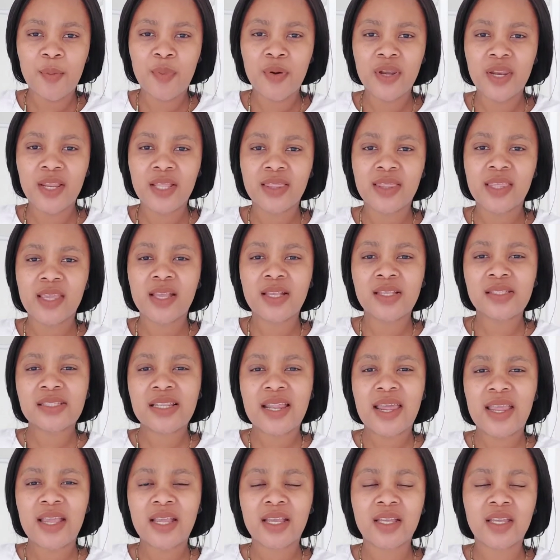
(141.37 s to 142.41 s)
putting things
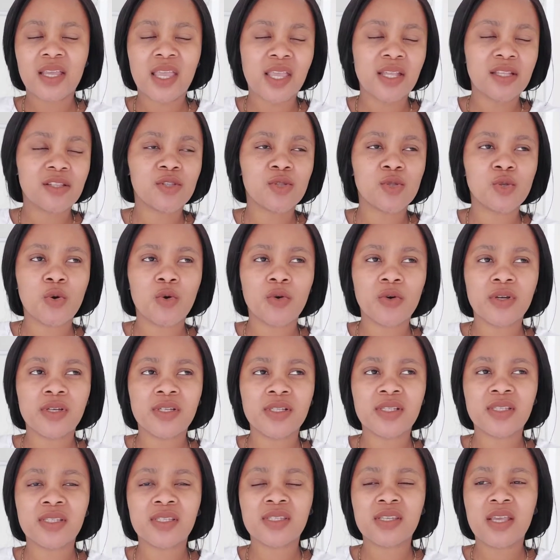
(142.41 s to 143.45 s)
like kids'
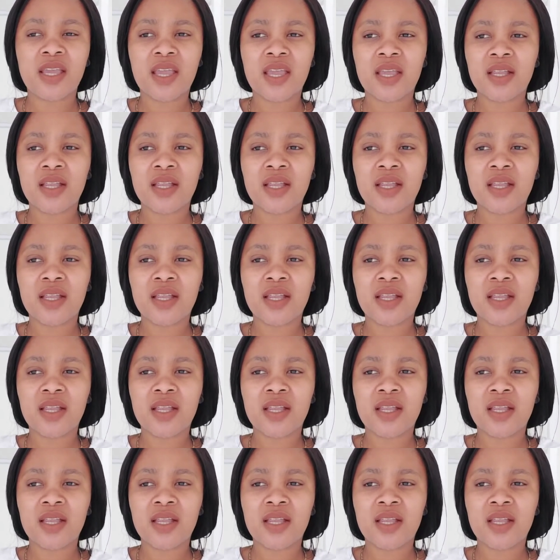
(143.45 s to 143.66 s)
toys